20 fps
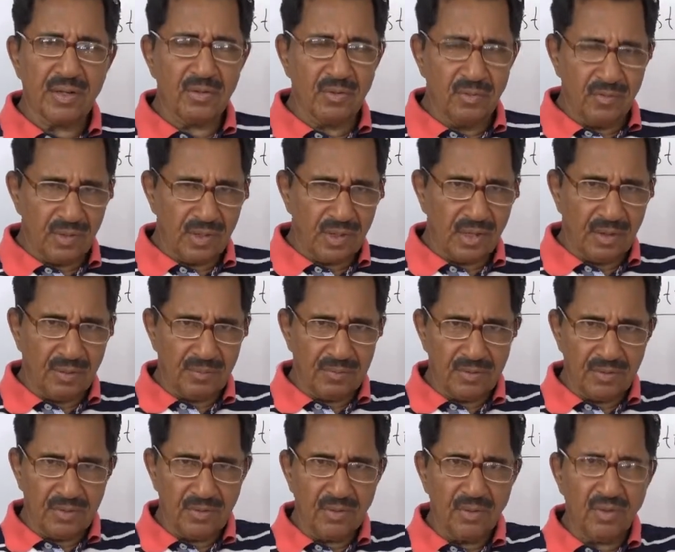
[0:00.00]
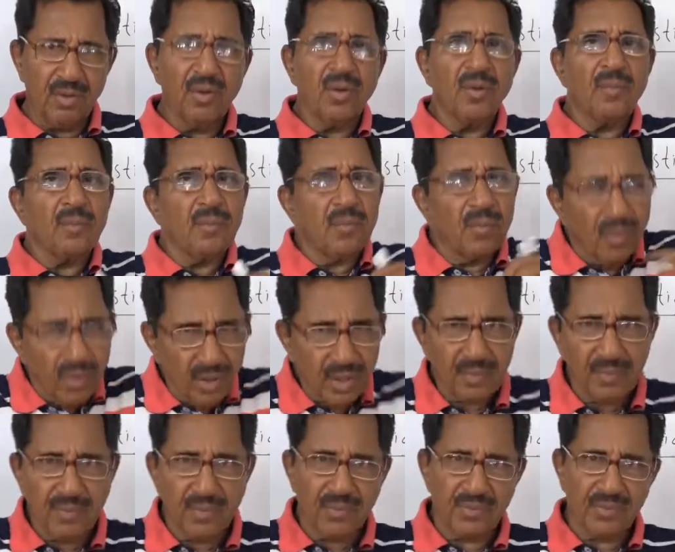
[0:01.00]
you will come to know more
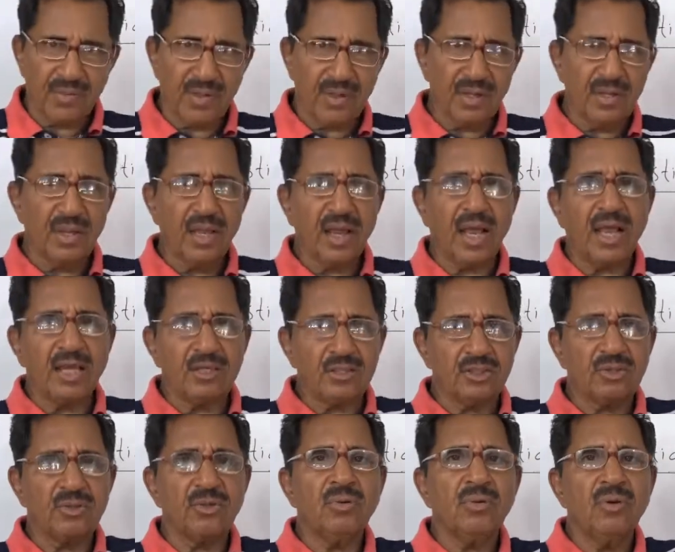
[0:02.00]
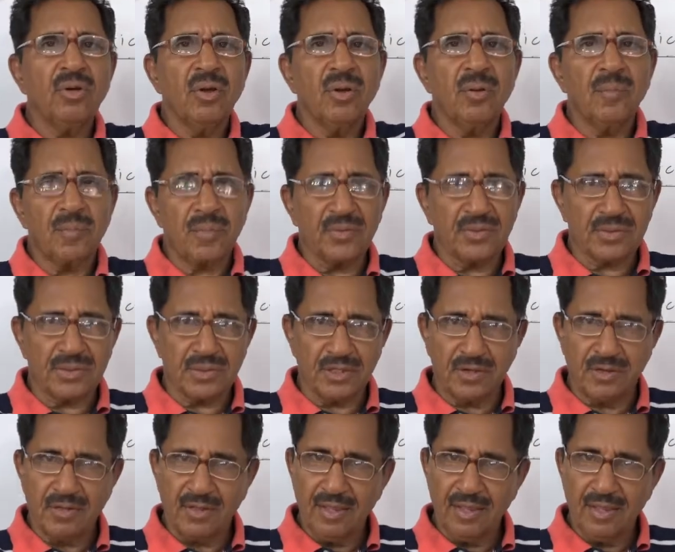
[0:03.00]
about this as you proceed.